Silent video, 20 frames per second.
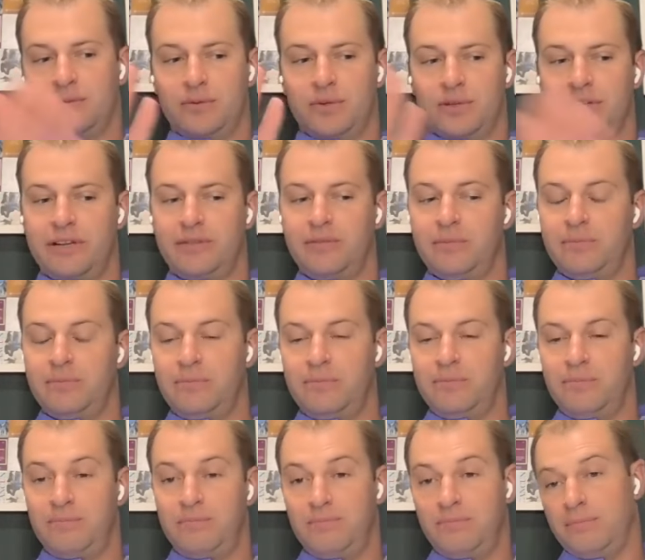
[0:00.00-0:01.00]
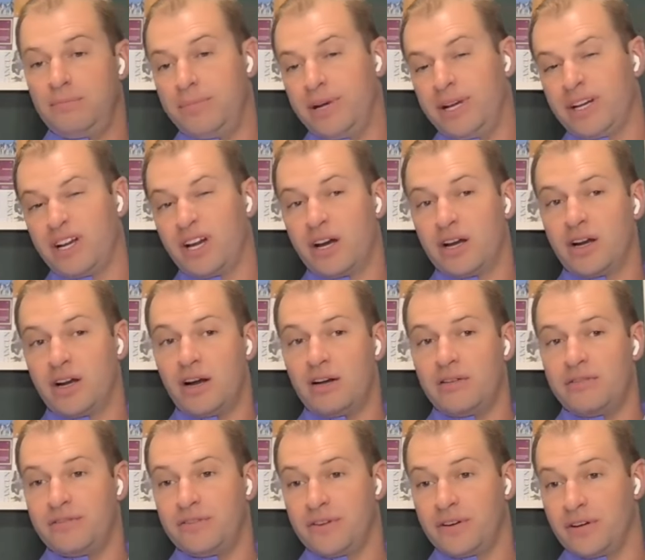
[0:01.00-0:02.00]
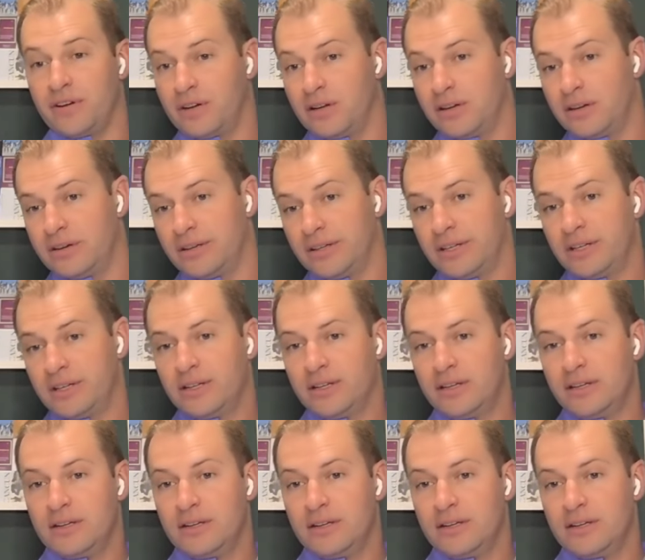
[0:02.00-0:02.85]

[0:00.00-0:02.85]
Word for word: really been cut off for,